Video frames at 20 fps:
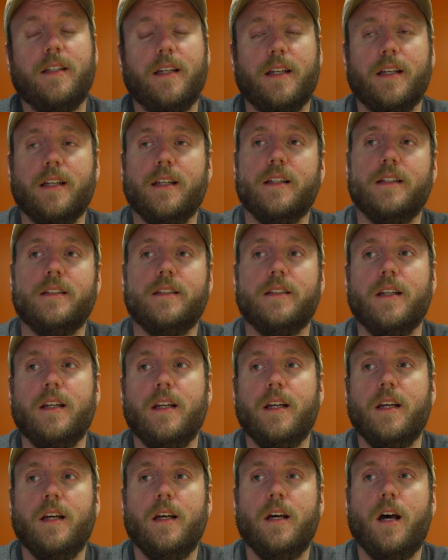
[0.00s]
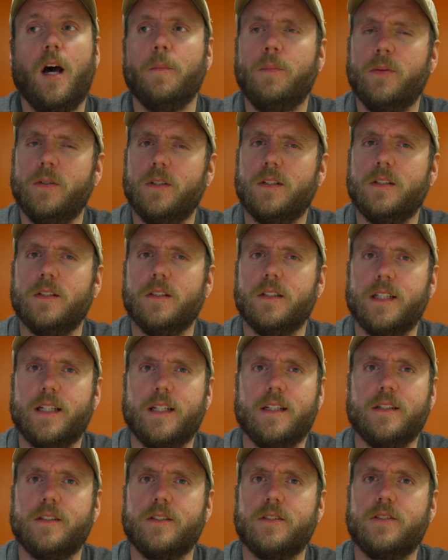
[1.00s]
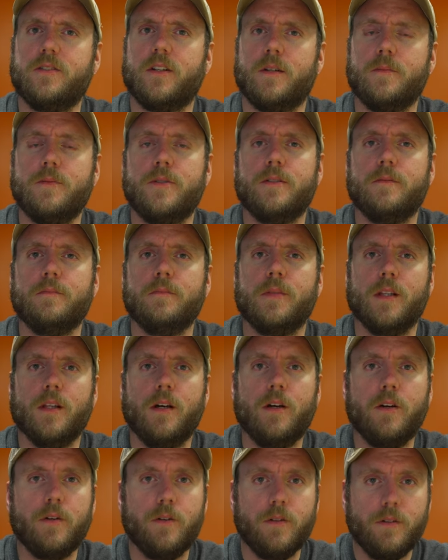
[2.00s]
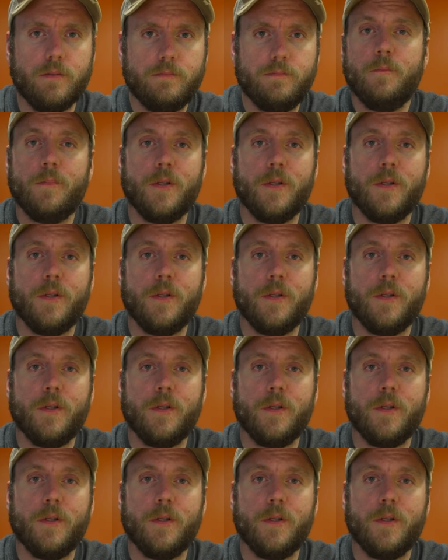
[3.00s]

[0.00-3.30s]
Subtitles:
and I'll put a link in the description below,